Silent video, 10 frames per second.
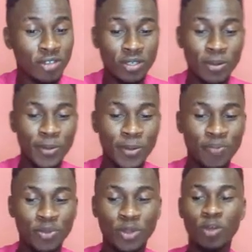
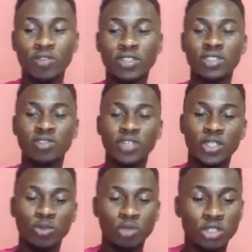the
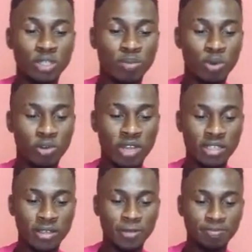screen, which is blue
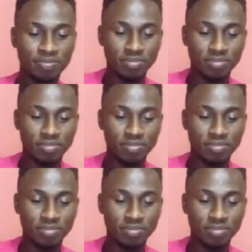right here.